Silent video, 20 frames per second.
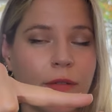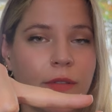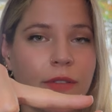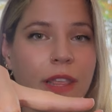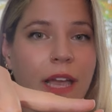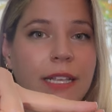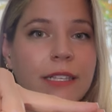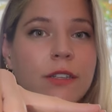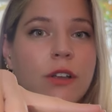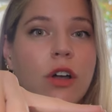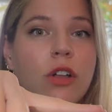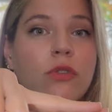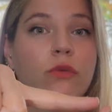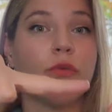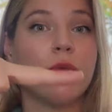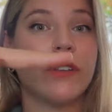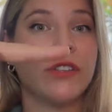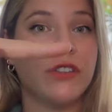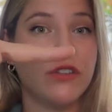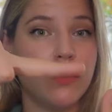that's called
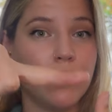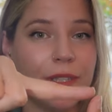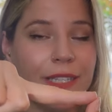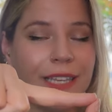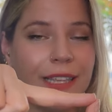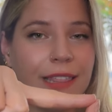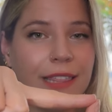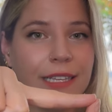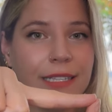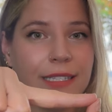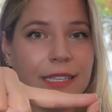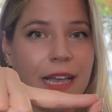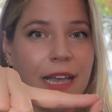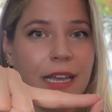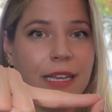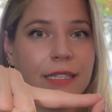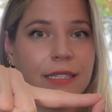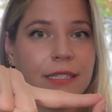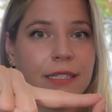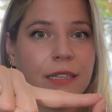reducing the
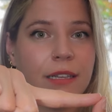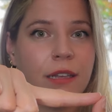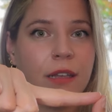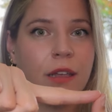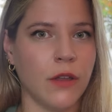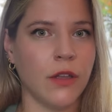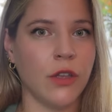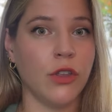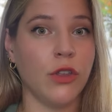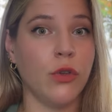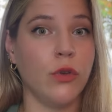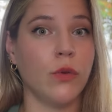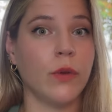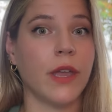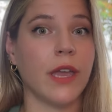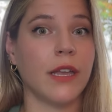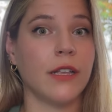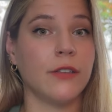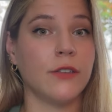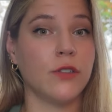size. You
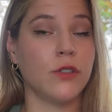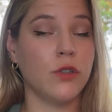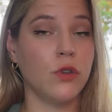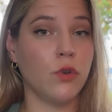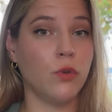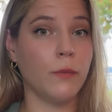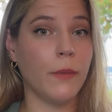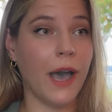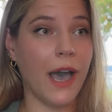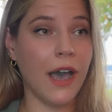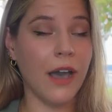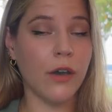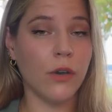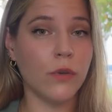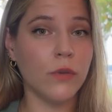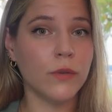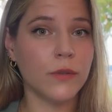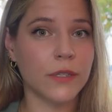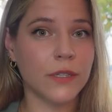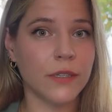can zoom
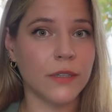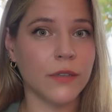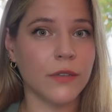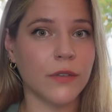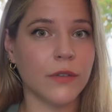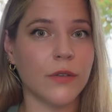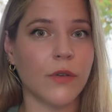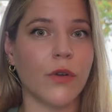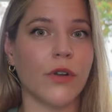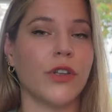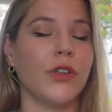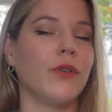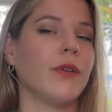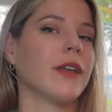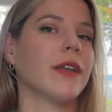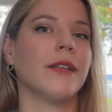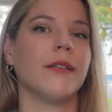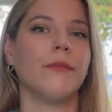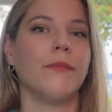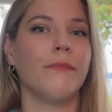out or you
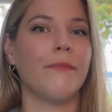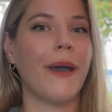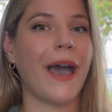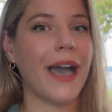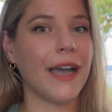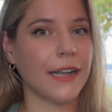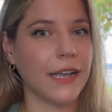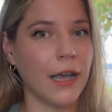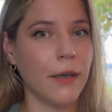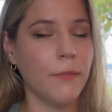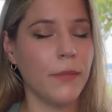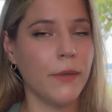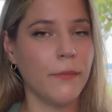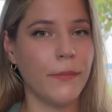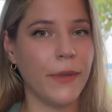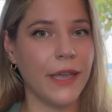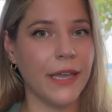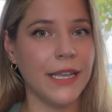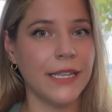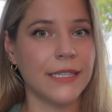can back up a
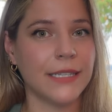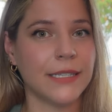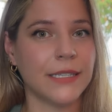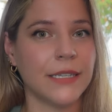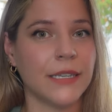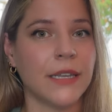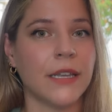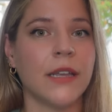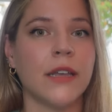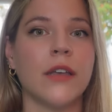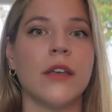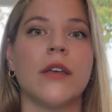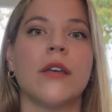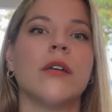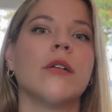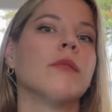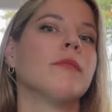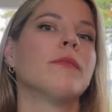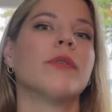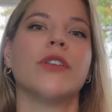bit,
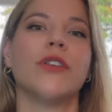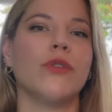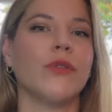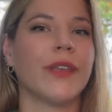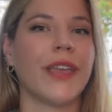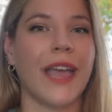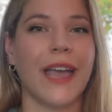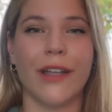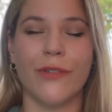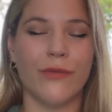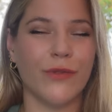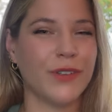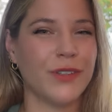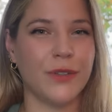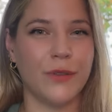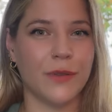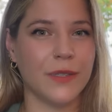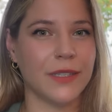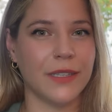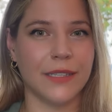but you can't
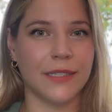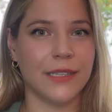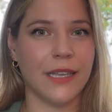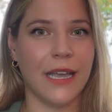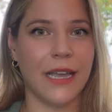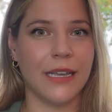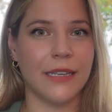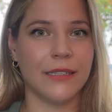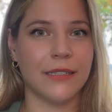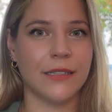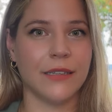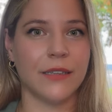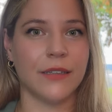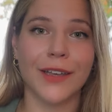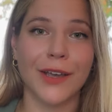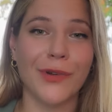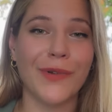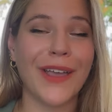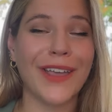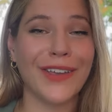reduce the size.
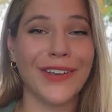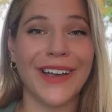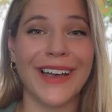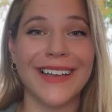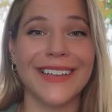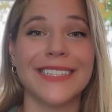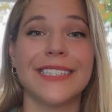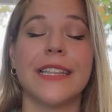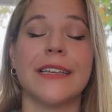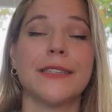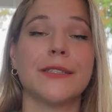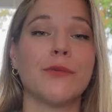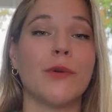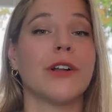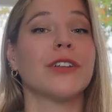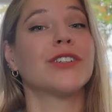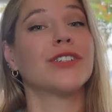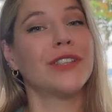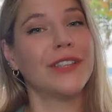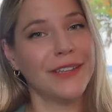Okay, guys, let's
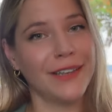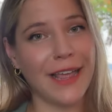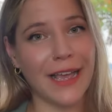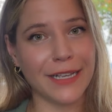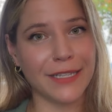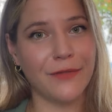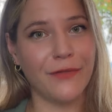watch the next